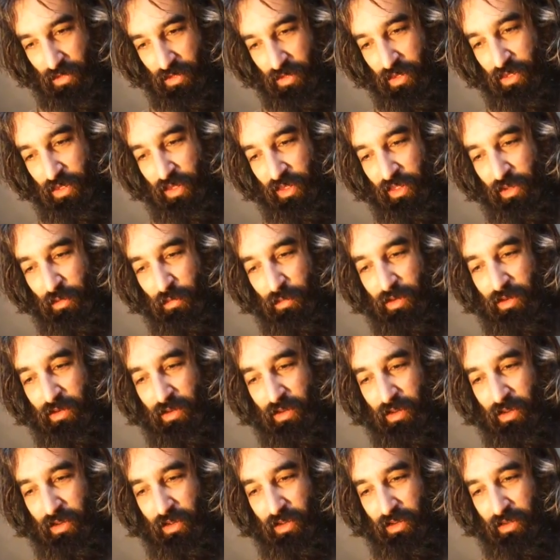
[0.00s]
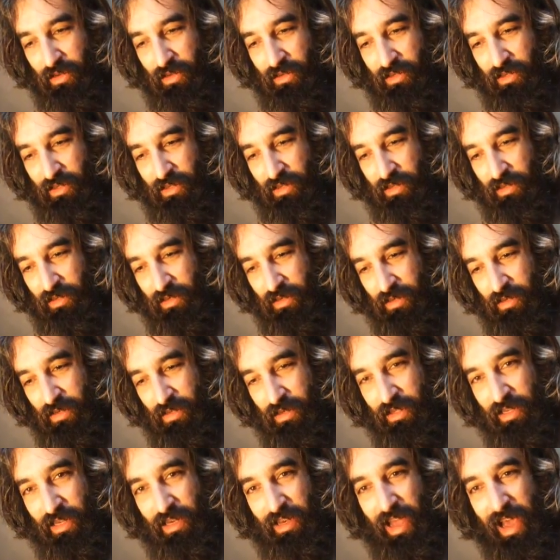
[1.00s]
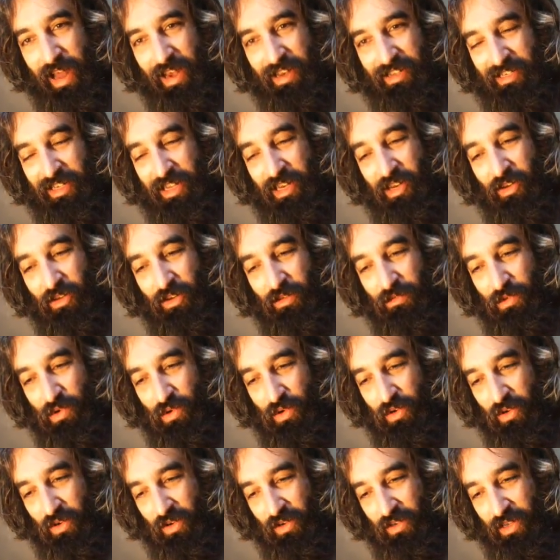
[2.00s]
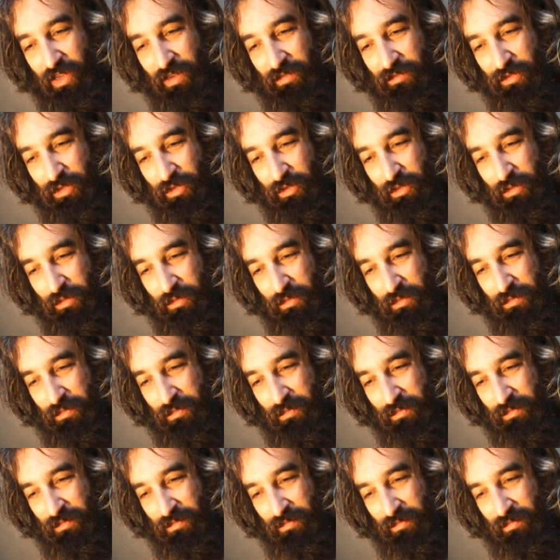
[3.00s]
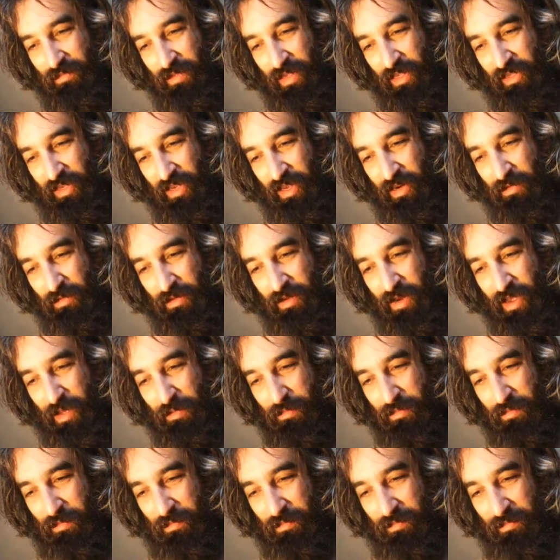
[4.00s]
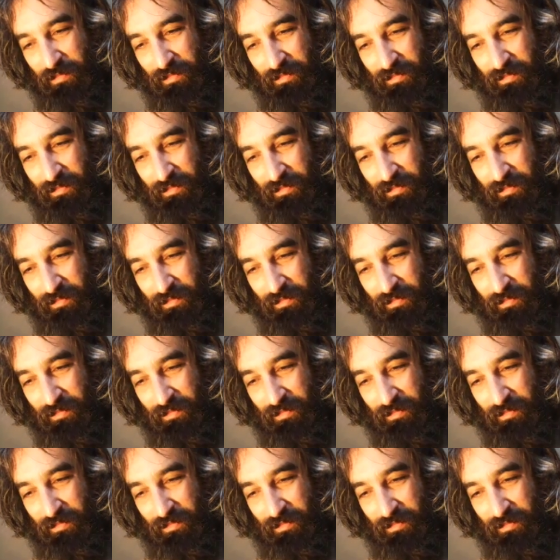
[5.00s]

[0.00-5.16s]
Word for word: The thing that we uh did not intend on devoting our life to. That's kind of what happened.